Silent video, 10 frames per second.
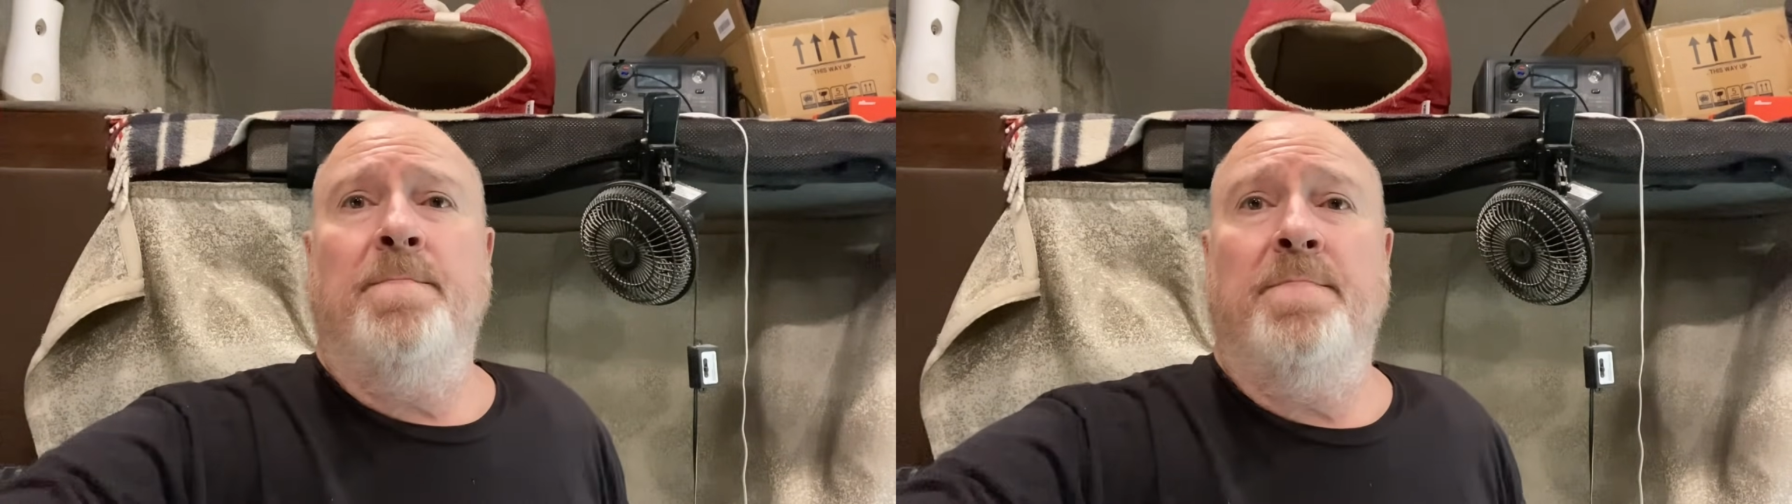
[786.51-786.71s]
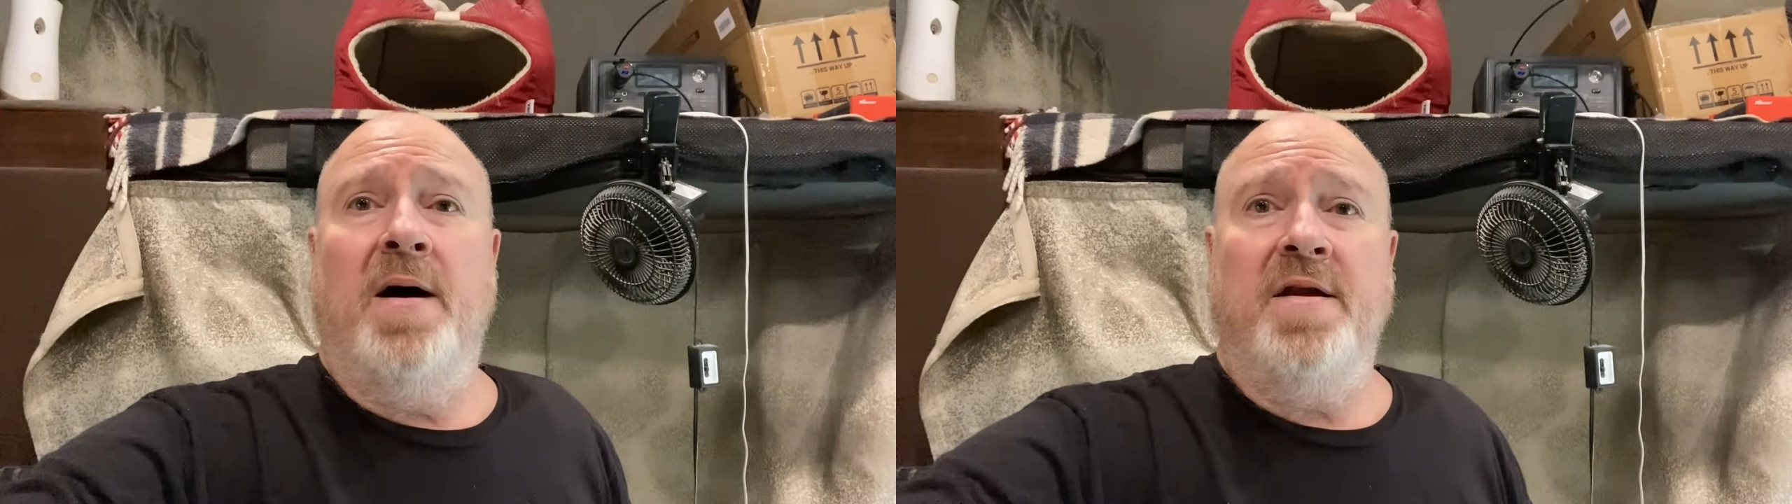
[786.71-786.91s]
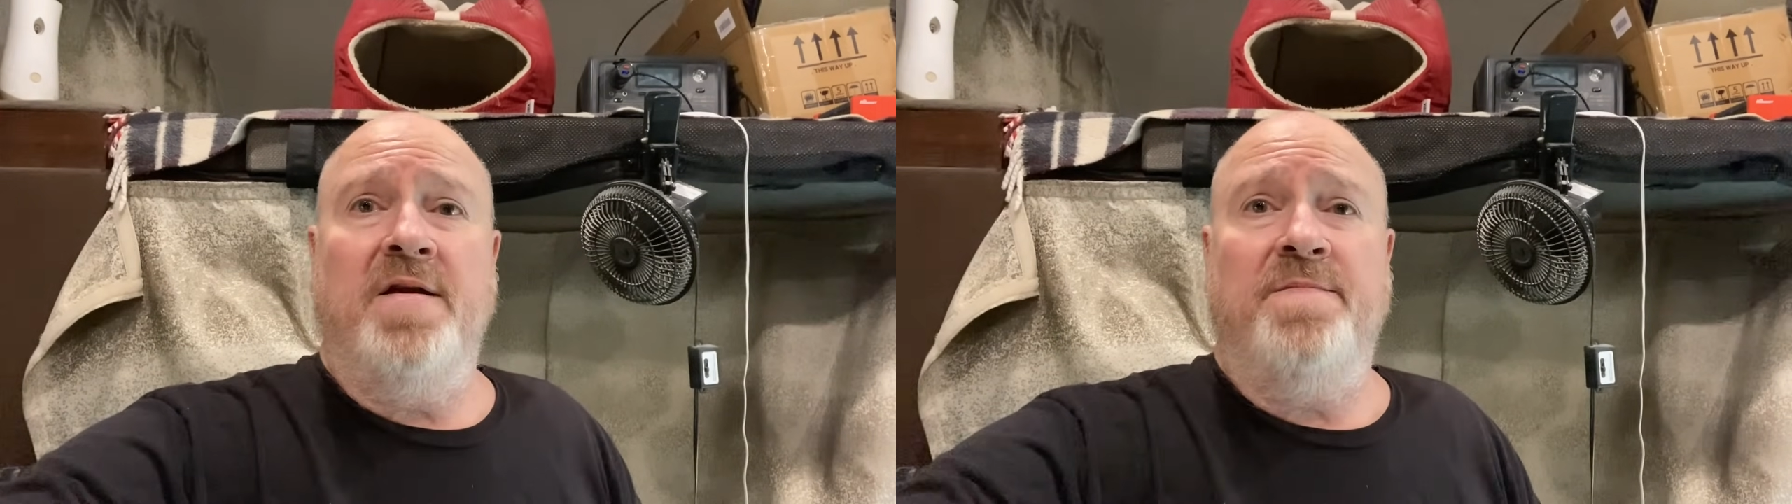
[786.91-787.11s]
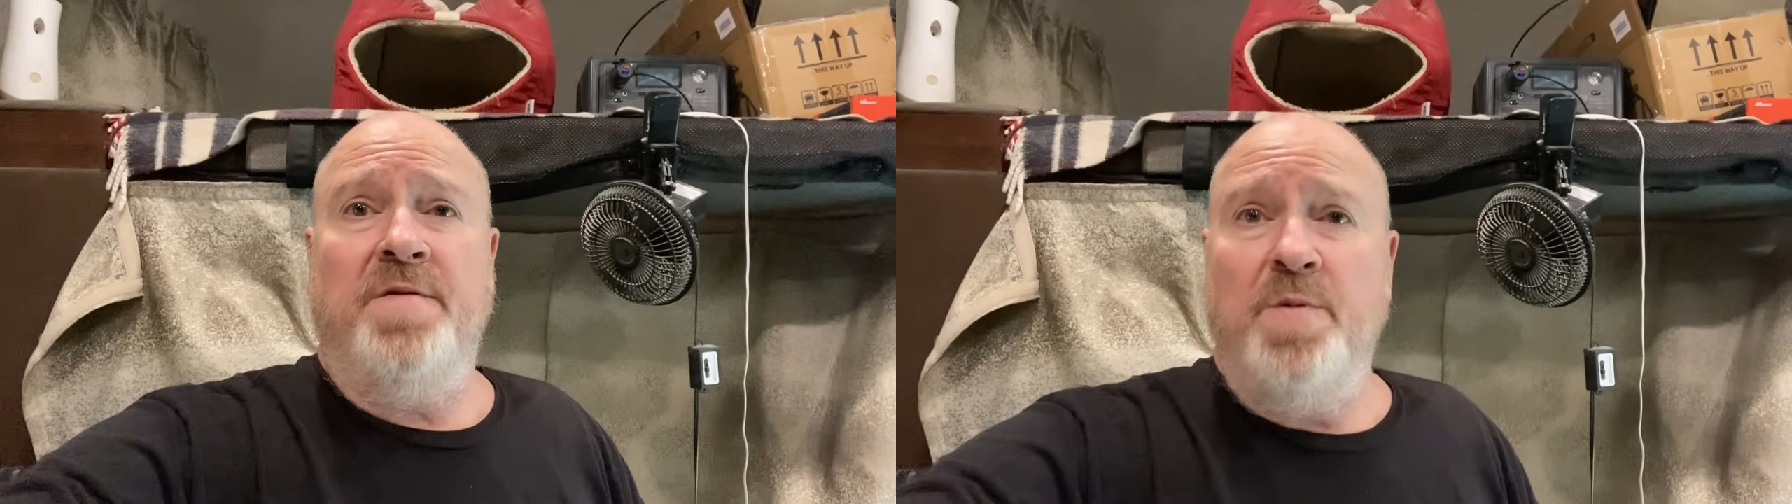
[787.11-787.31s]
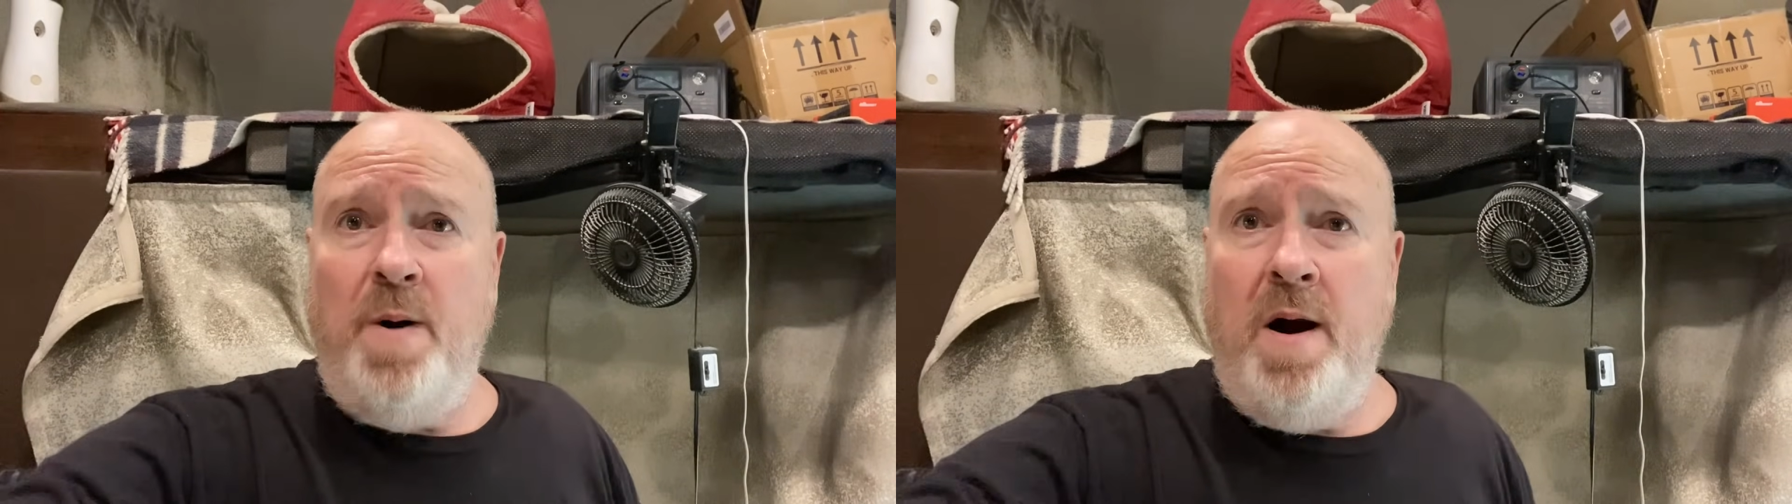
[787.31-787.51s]
But if
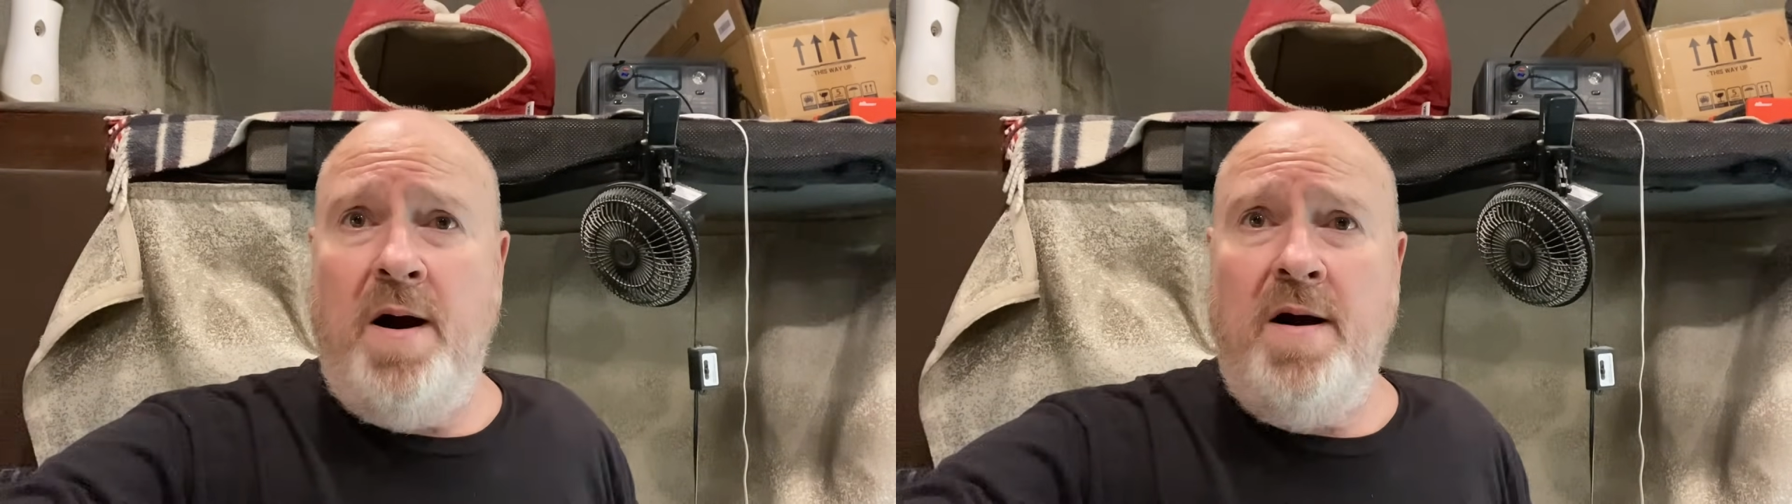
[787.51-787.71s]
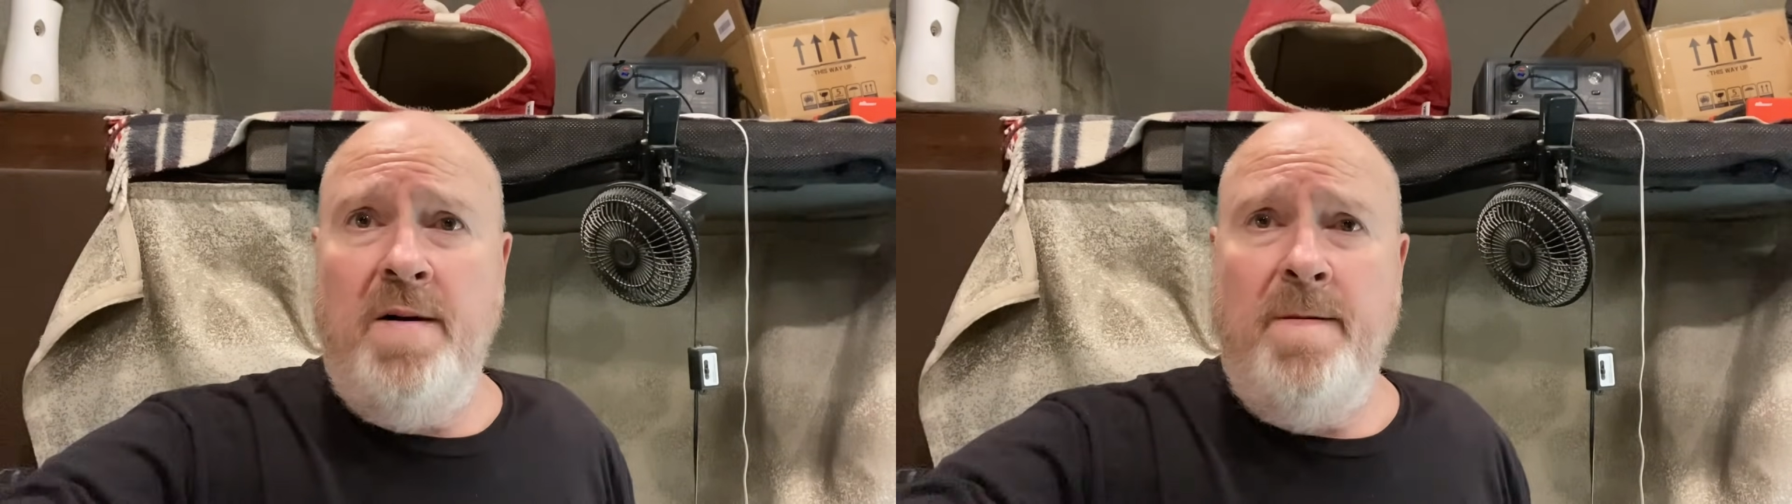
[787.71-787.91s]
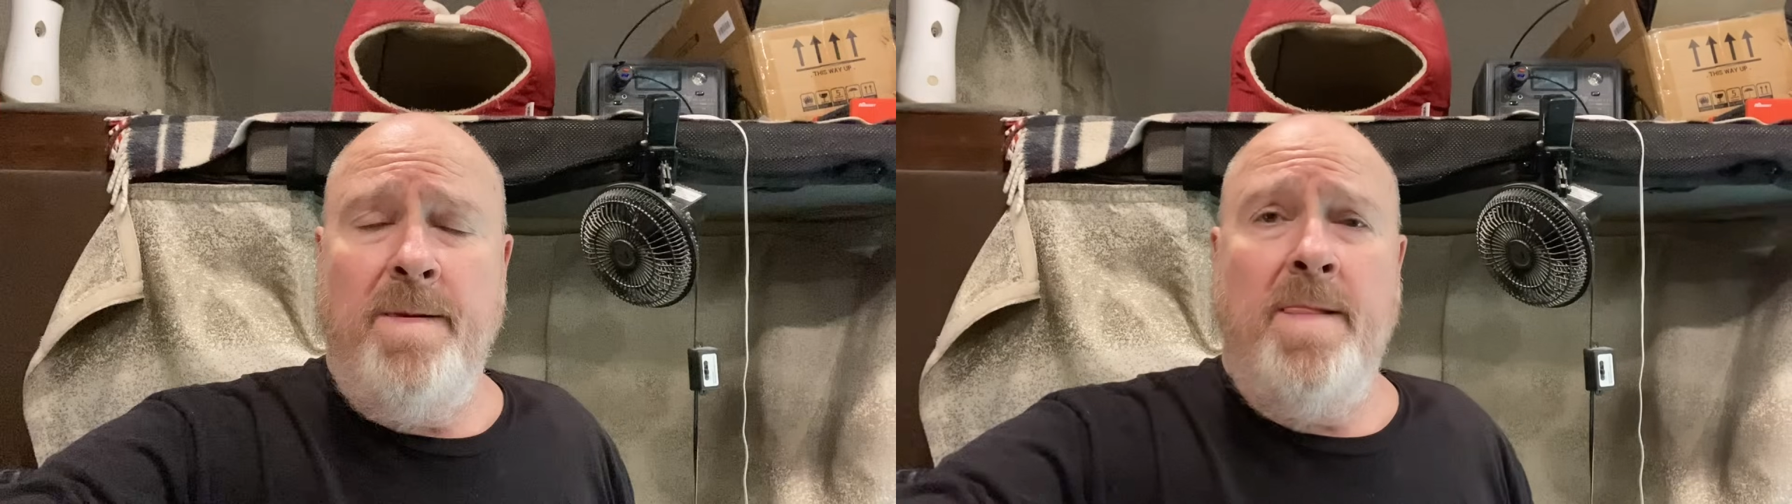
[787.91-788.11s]
you are,